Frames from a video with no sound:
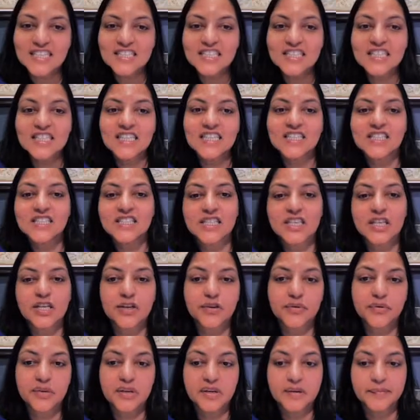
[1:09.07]
is the
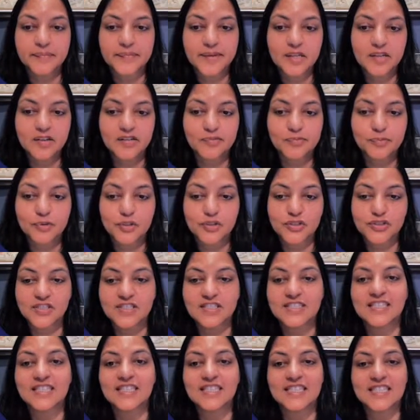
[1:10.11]
agreement of
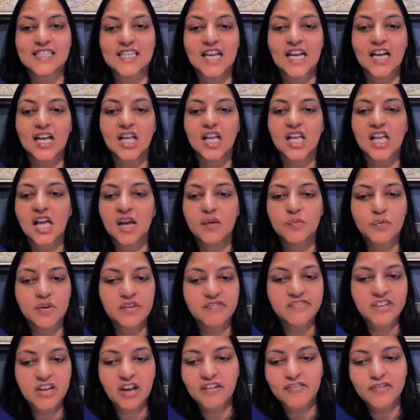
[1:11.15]
purchase and sale, and
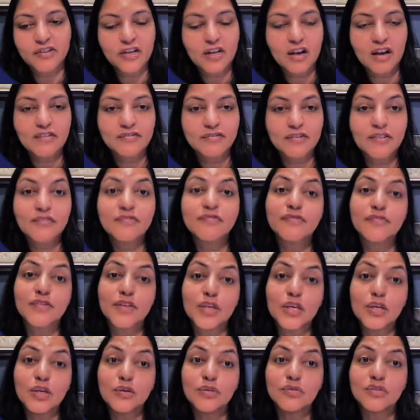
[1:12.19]
we've covered off a
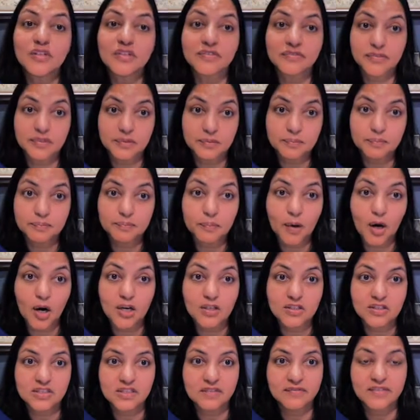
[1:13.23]
few different
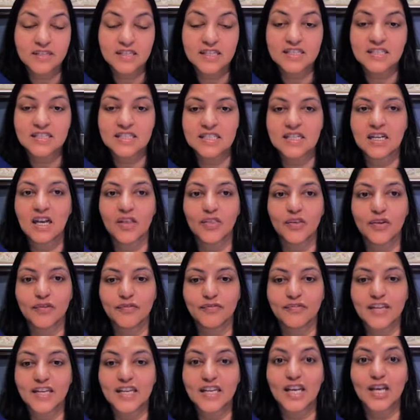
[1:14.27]
parts of this in other
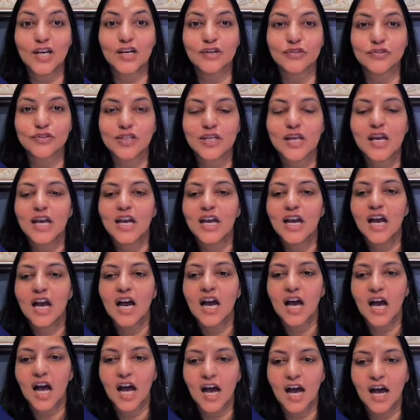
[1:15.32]
videos.
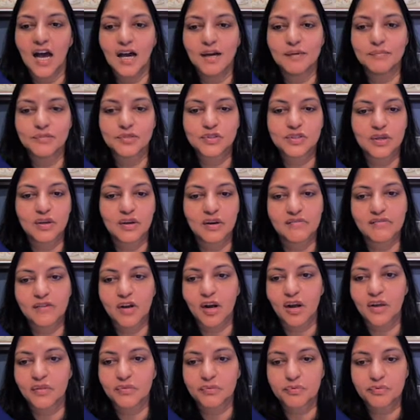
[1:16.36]
So I've
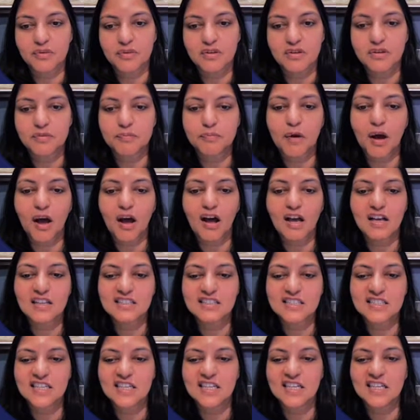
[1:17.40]
gone through the
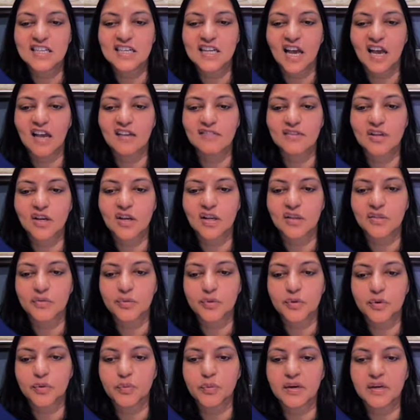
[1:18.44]
deposit, I've gone
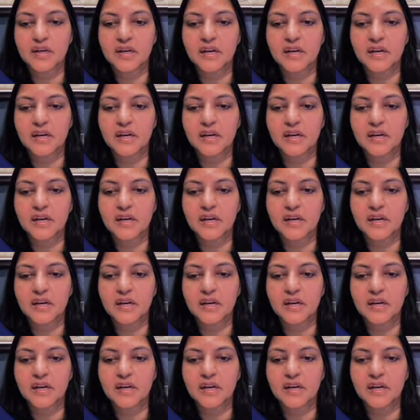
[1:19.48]
through what